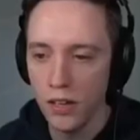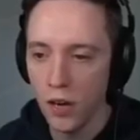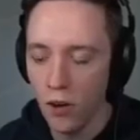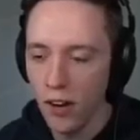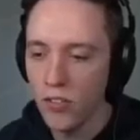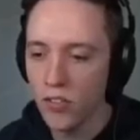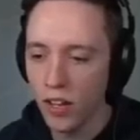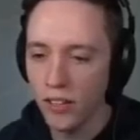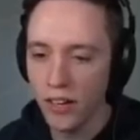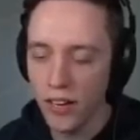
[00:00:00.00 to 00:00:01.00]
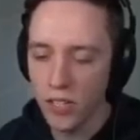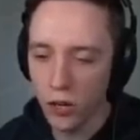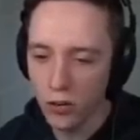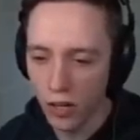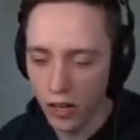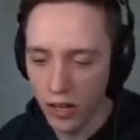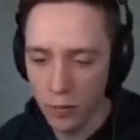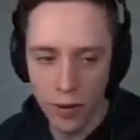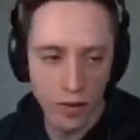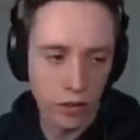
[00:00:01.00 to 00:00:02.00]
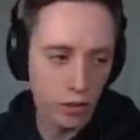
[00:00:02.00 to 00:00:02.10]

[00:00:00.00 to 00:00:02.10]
The only thing that I don't like about